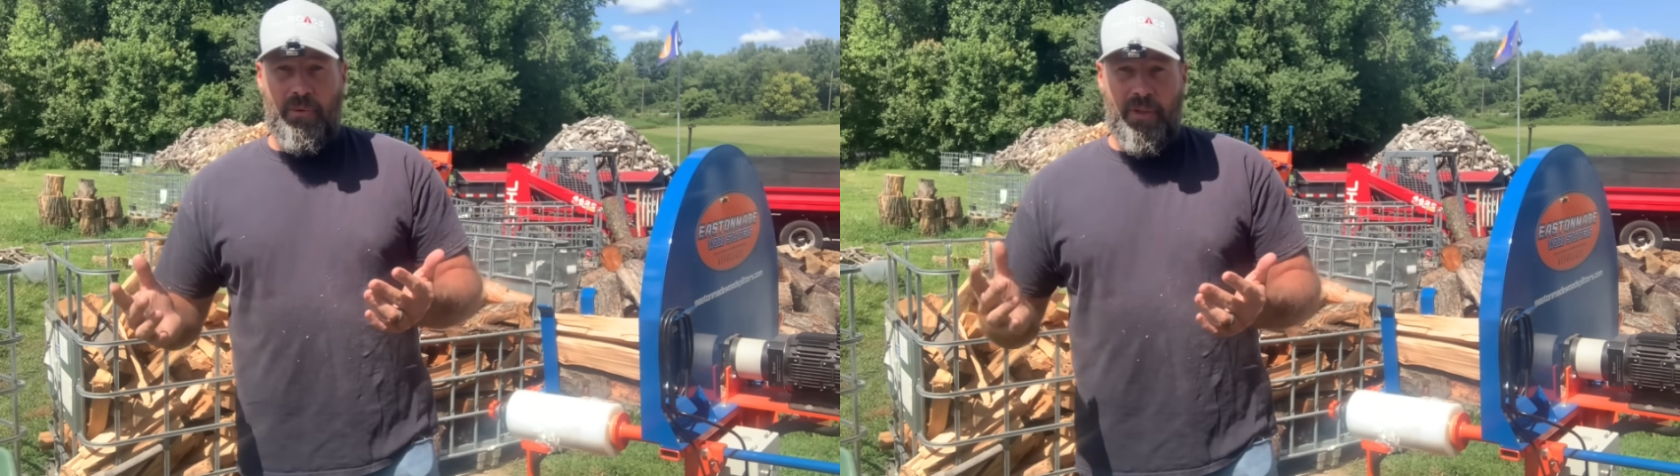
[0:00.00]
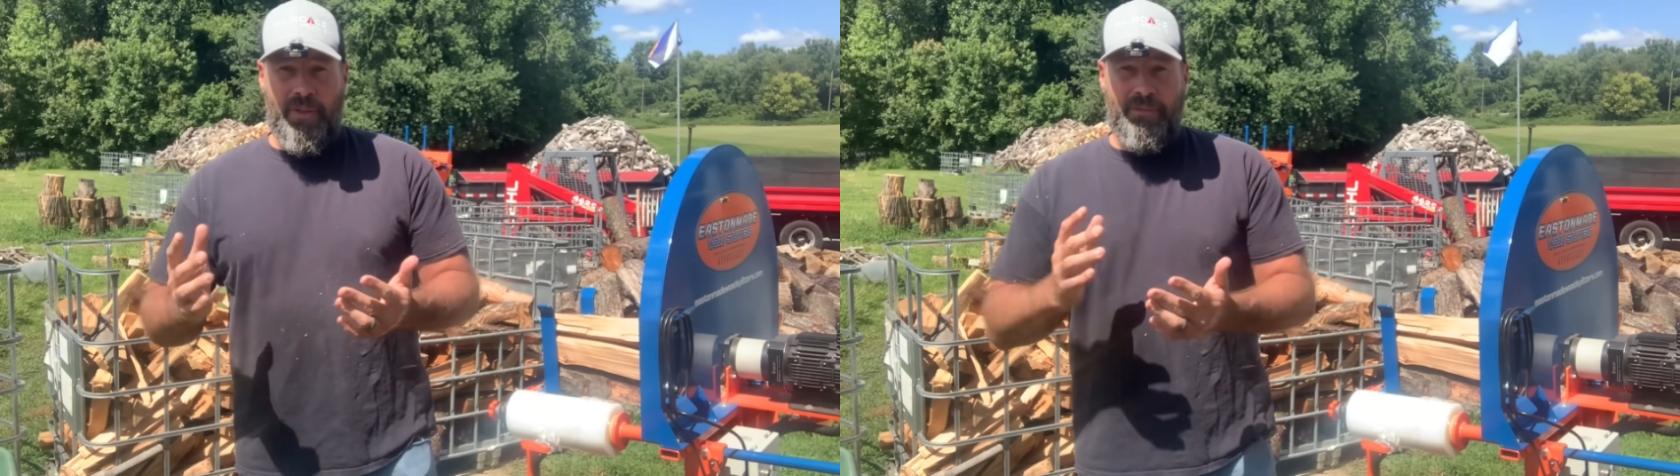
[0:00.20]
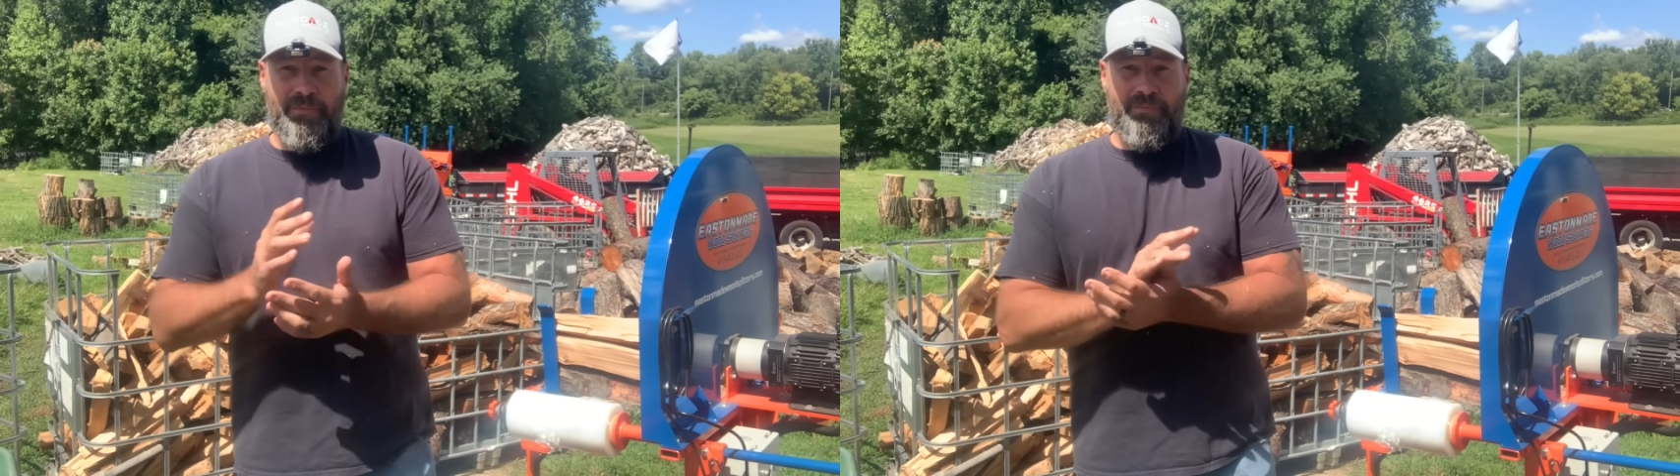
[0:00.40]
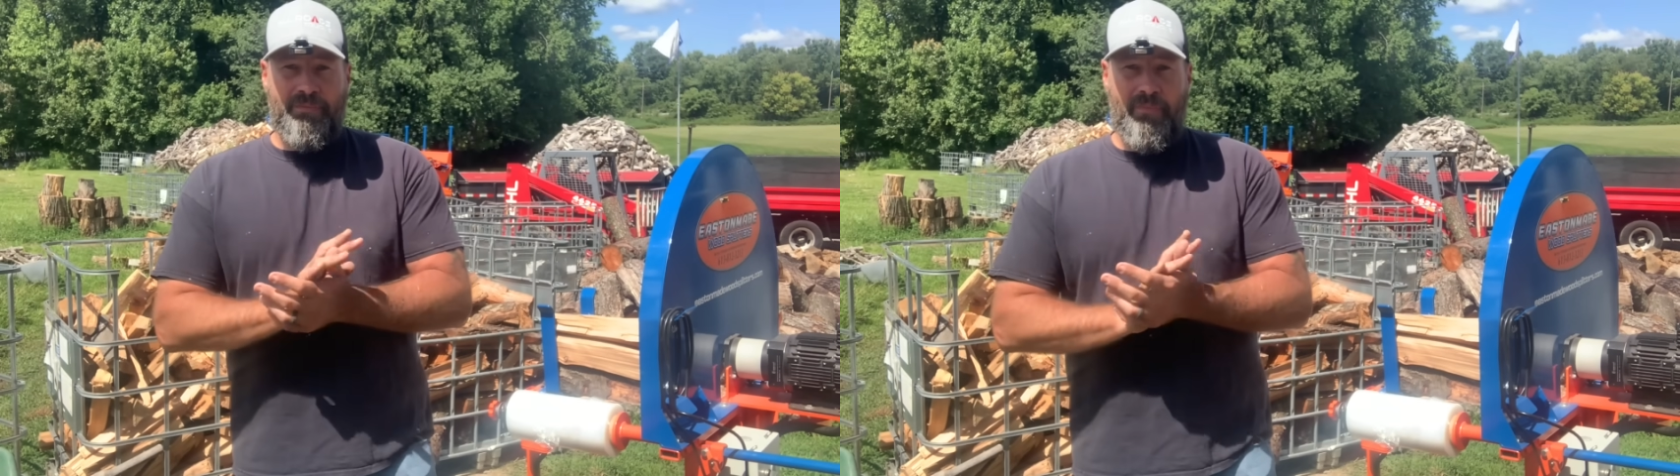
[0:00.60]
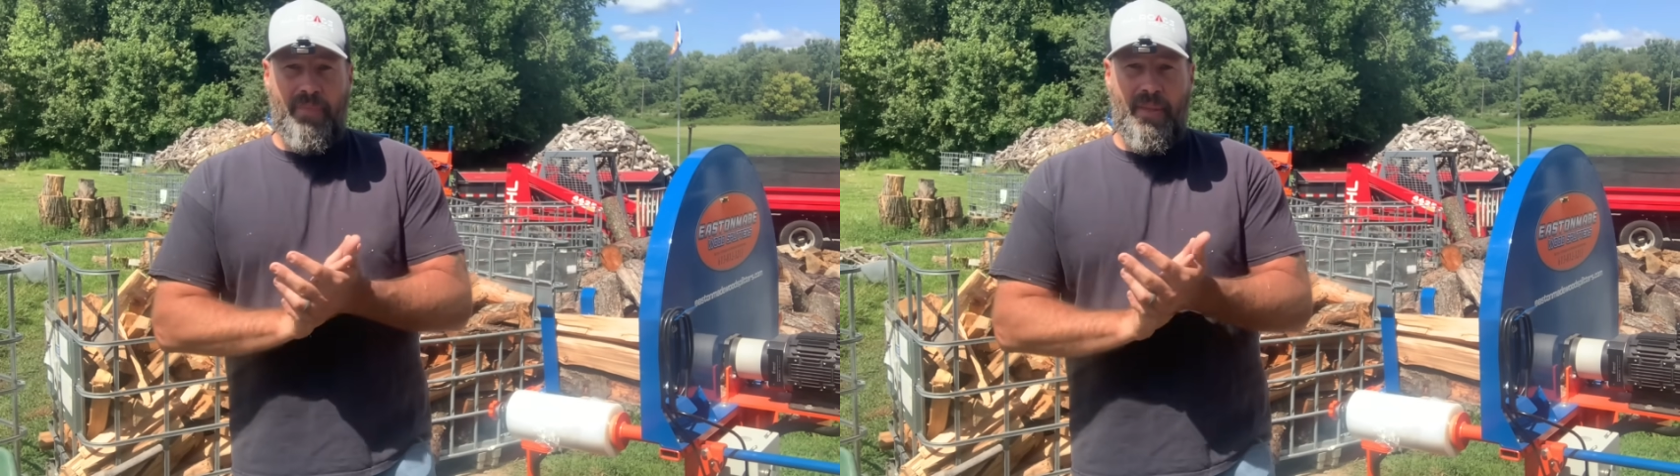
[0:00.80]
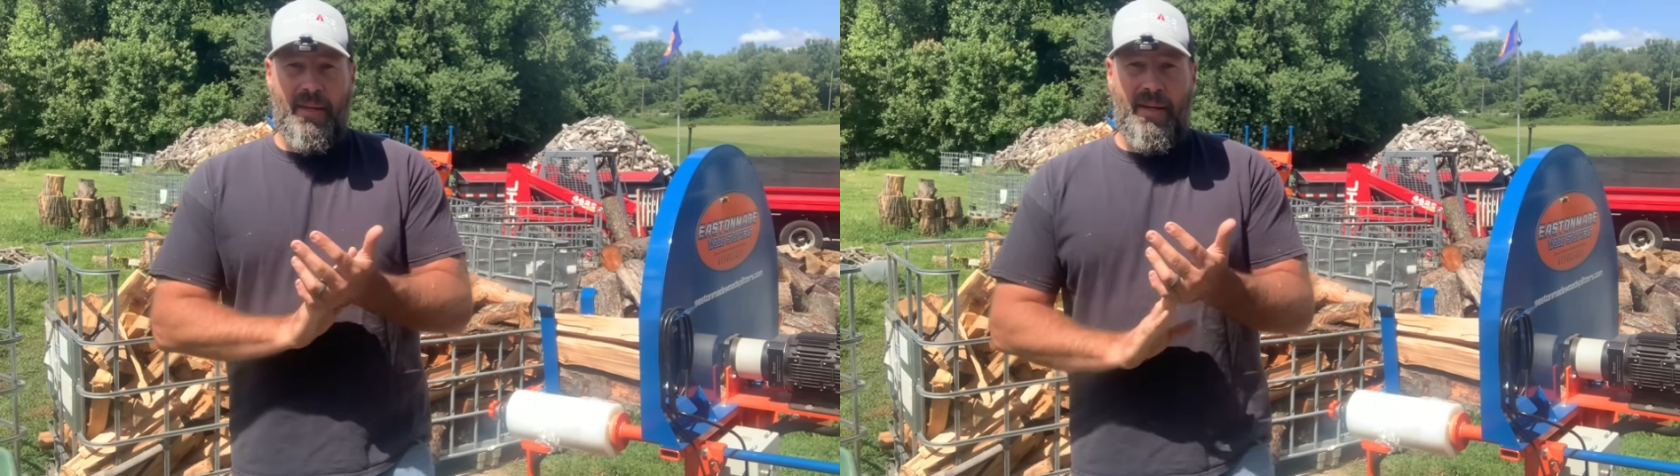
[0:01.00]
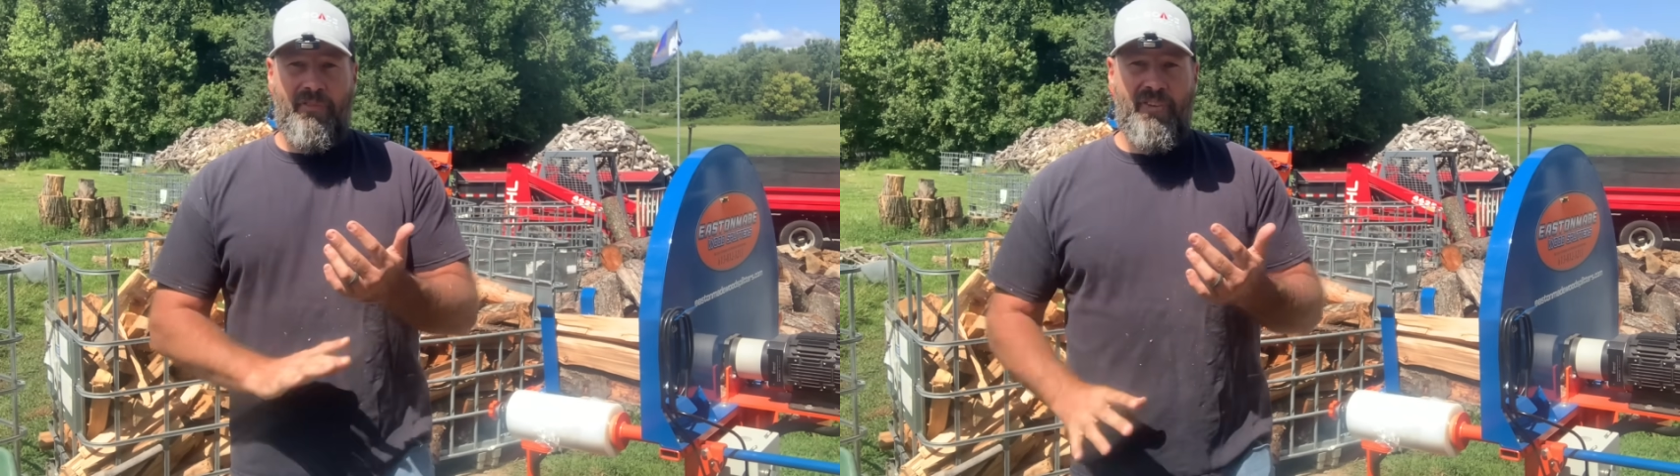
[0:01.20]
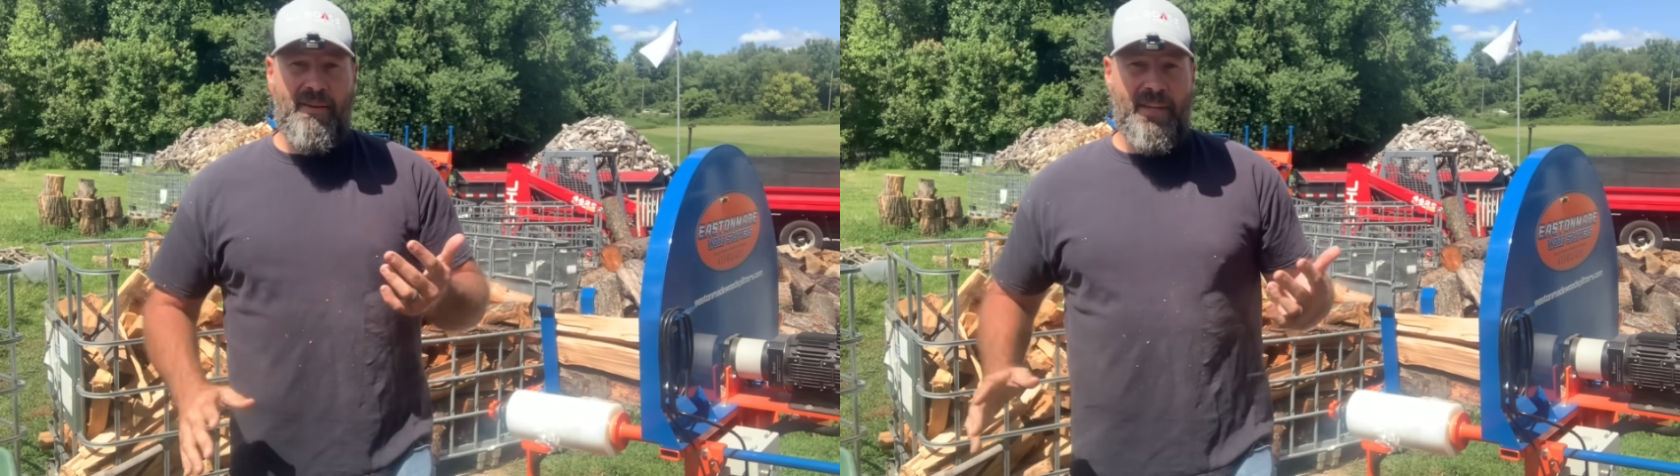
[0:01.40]
wood. A
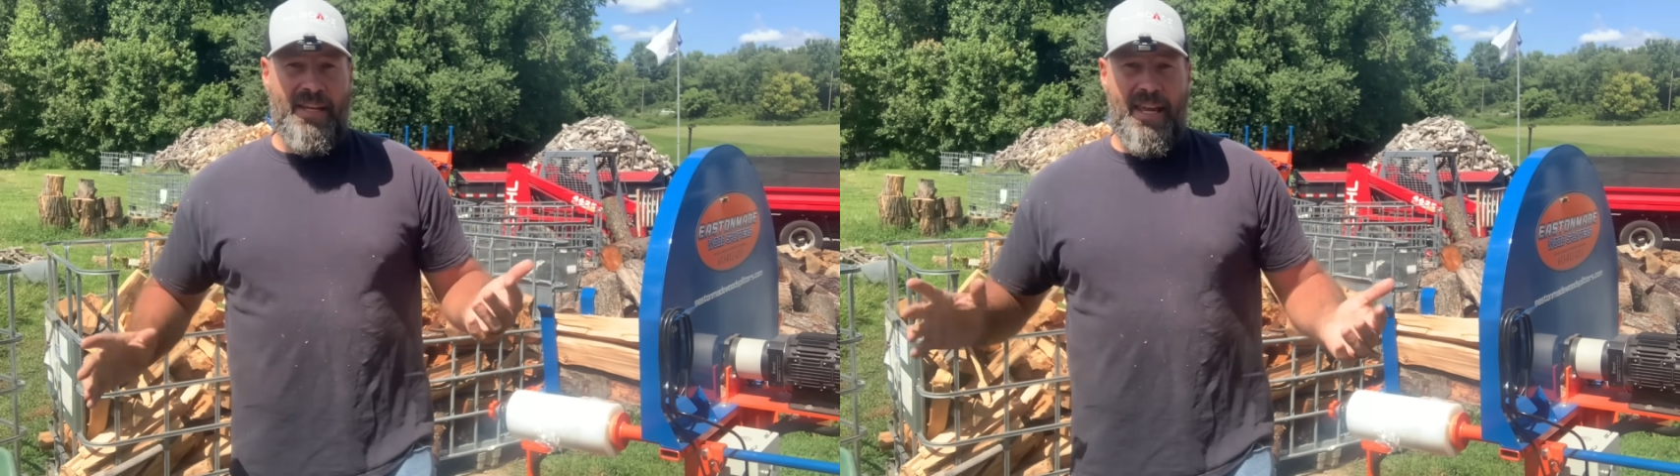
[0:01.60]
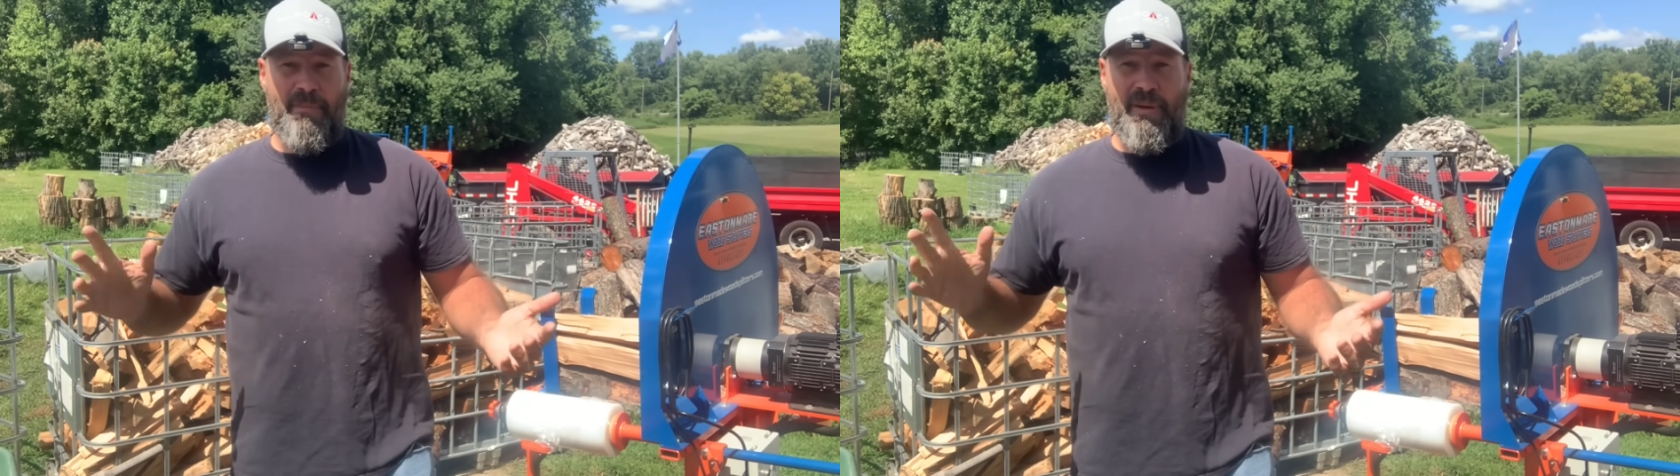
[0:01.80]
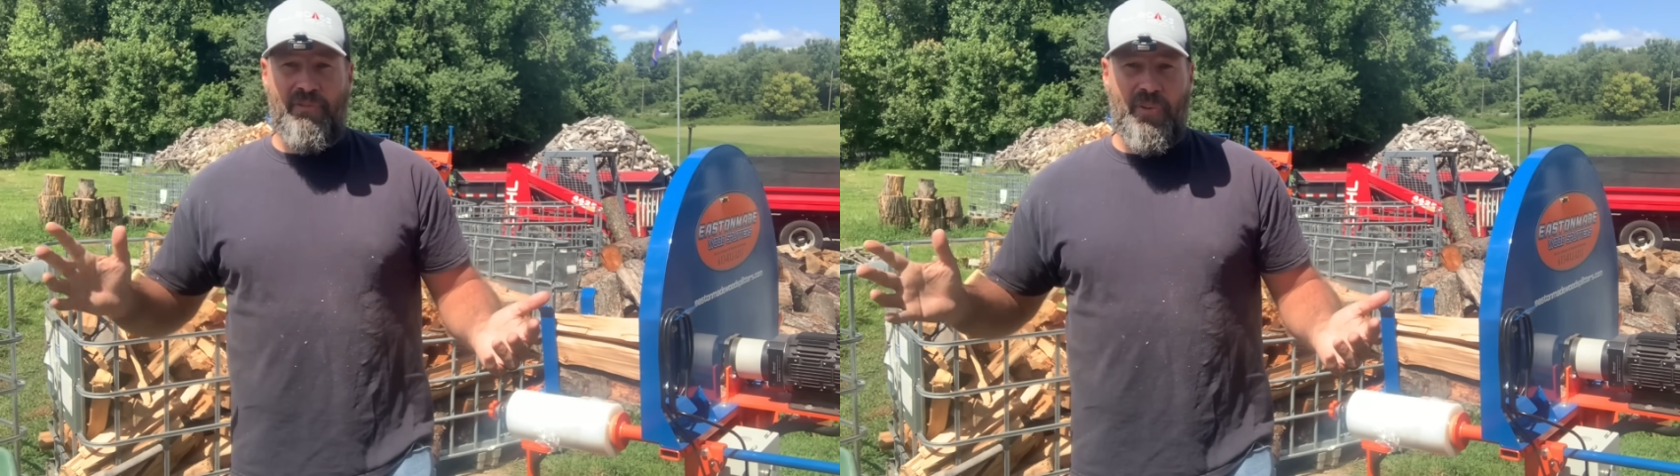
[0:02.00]
family camping